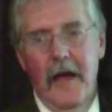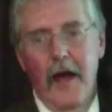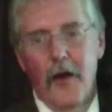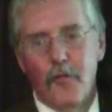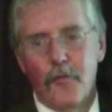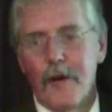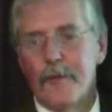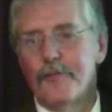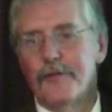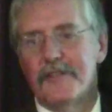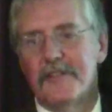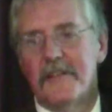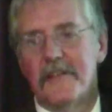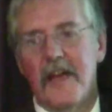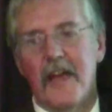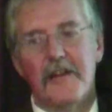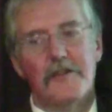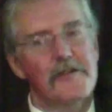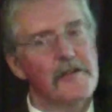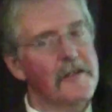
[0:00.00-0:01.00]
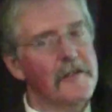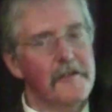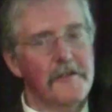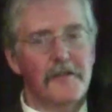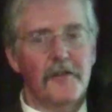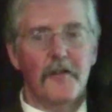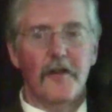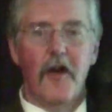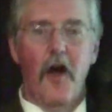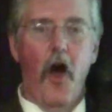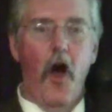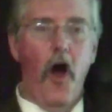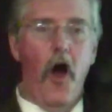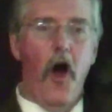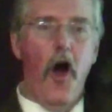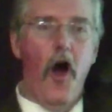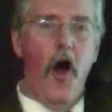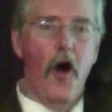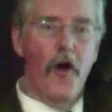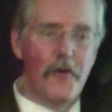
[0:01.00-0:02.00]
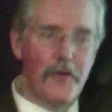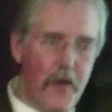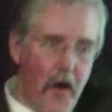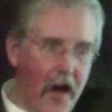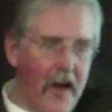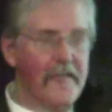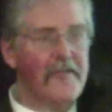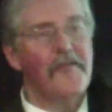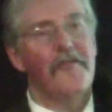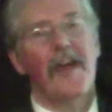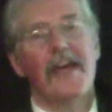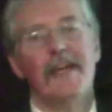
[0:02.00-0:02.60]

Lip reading: our representations are not